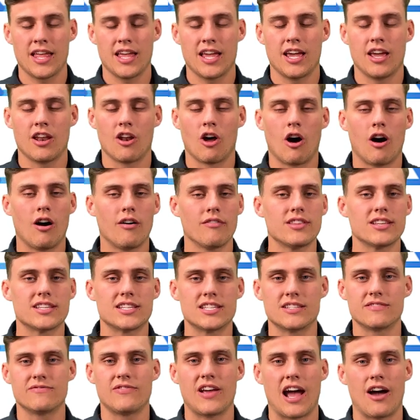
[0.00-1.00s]
And all of
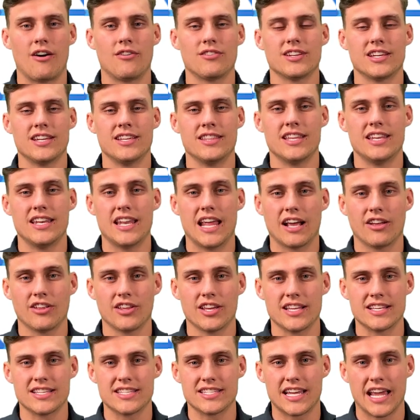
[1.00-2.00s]
this is found in the Nail
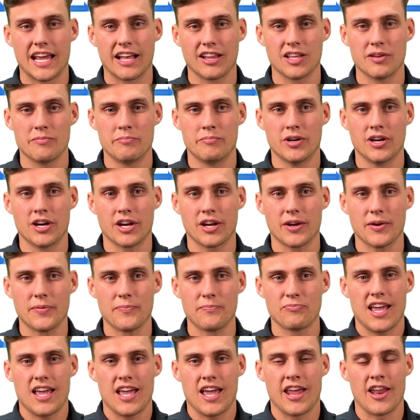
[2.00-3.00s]
It and Scale It book.
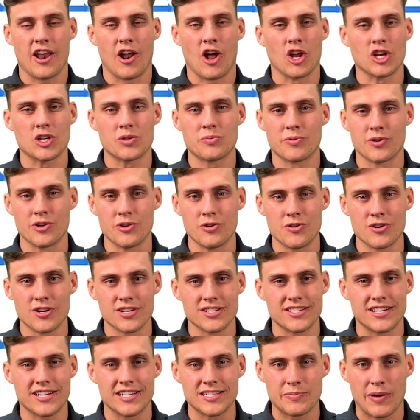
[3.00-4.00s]
And
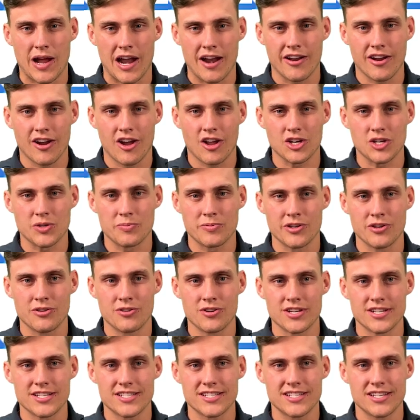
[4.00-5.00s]
entrepreneurs and aspiring
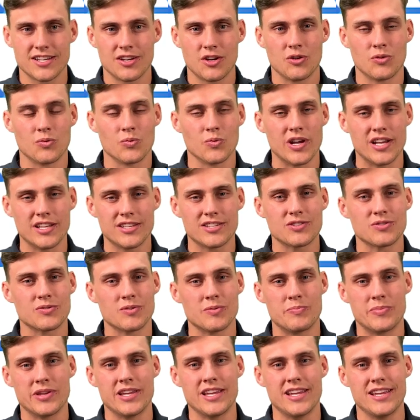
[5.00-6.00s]
entrepreneurs, rinse,
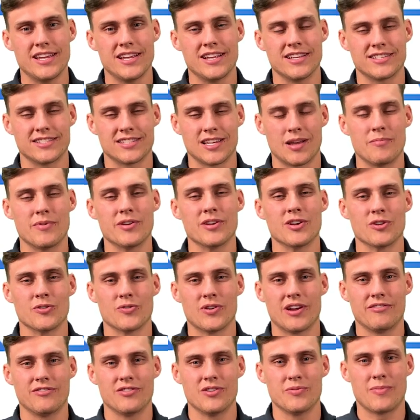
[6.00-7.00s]
repeat, and summit your
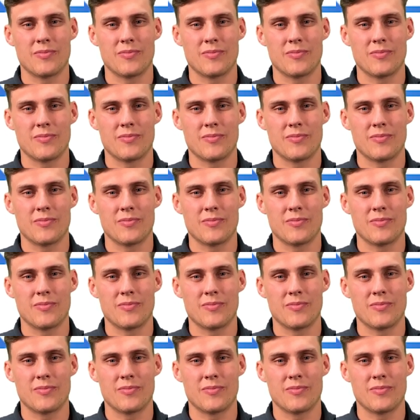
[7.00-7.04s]
revenue